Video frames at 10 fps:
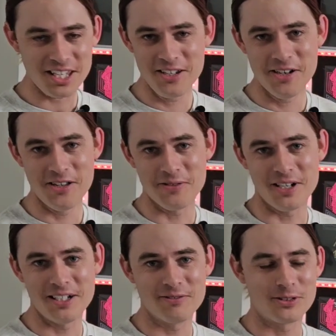The
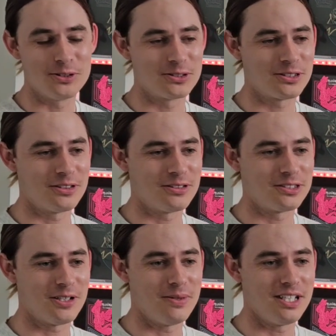one, of course, got
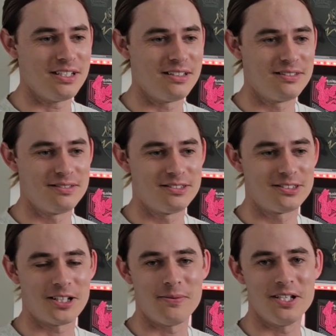so many
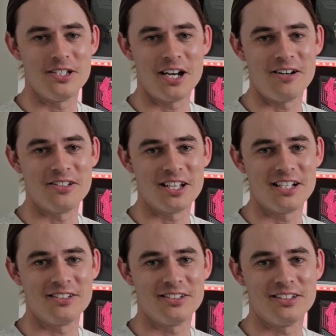
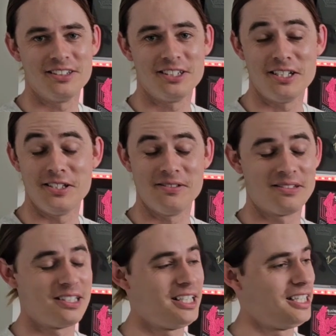Charizards in it. Jeez,
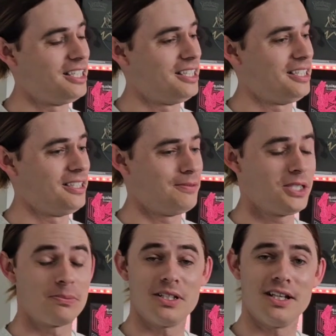I
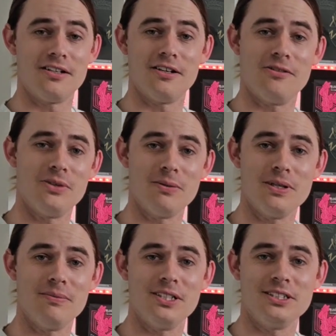must be getting old. My
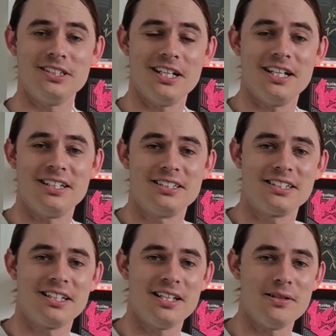memory's
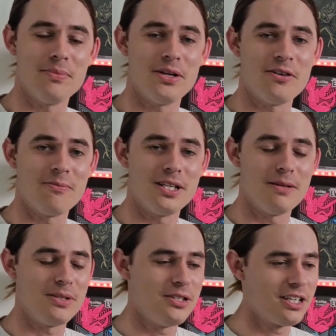getting the better of me
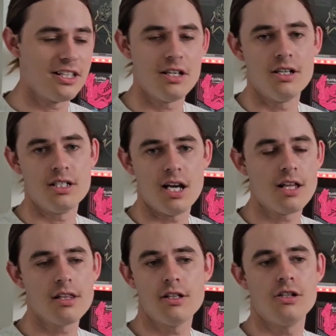here, but you get the idea.
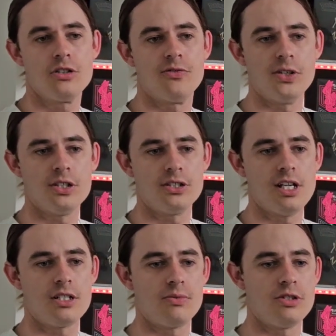Other than those first
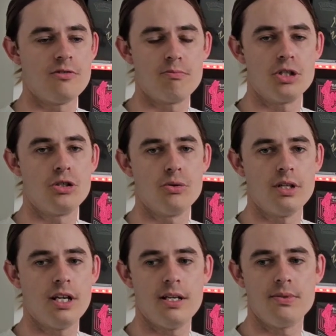sets, which have
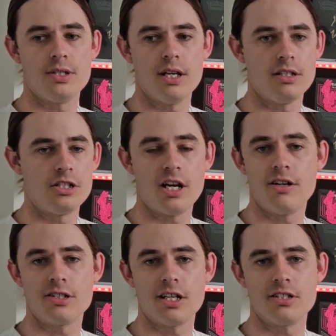matured heaps, and the
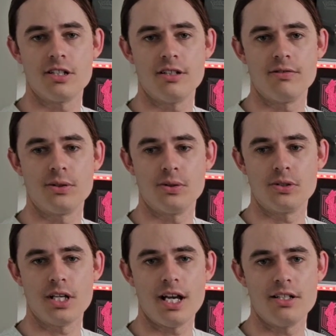Charizard set, of
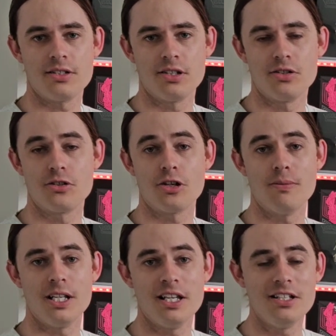course, has so
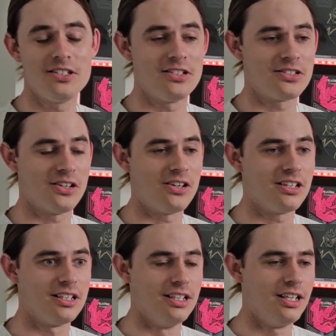many hits inside
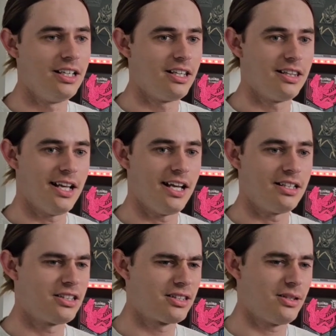it,
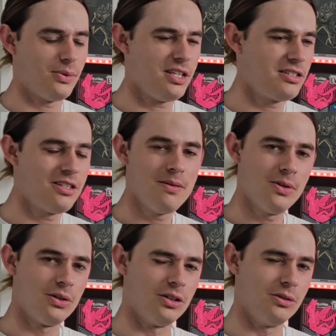that the rest of
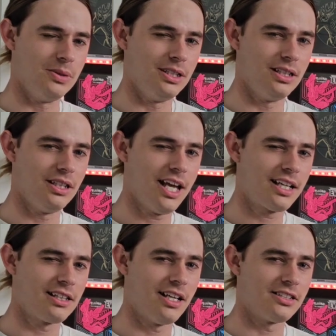them are a little bit
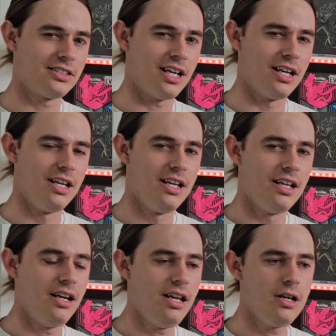lackluster.
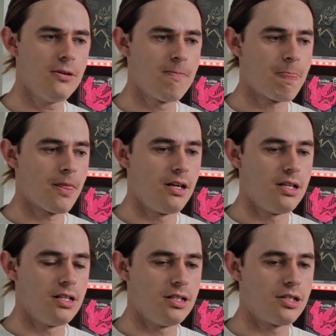Now,
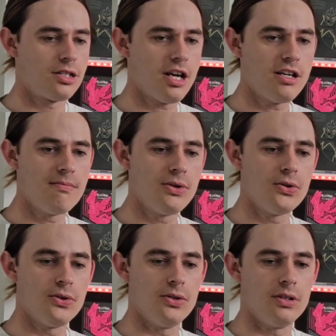Sun and
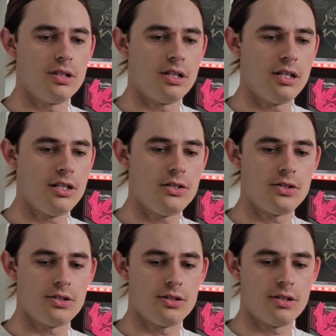Moon
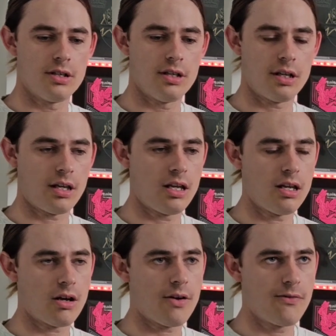is,
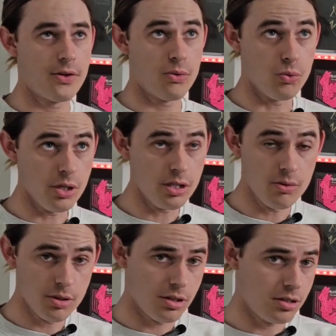I feel,
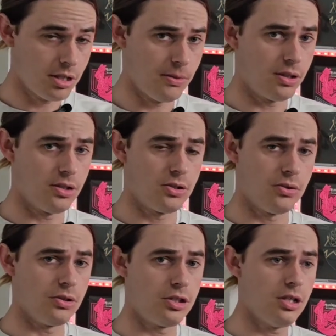really similar to
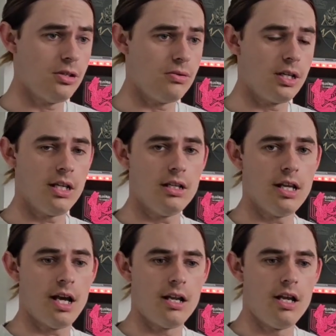Sword and Shield in
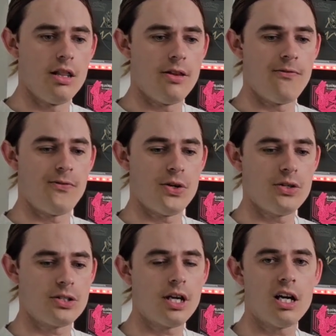that the
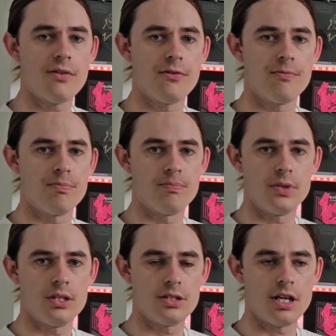first half of
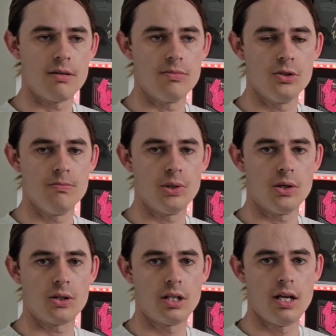the Sun and Moon
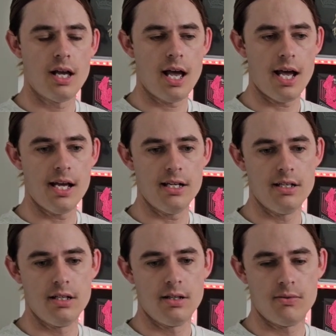block
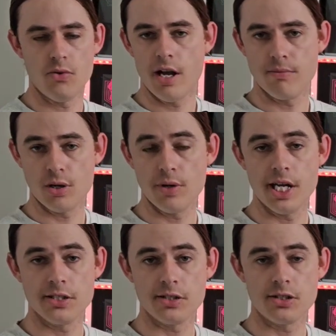had Rainbow
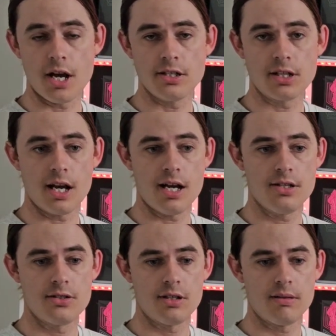Rares as chase
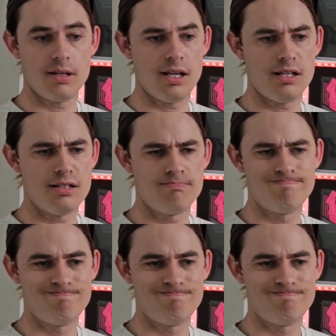cards and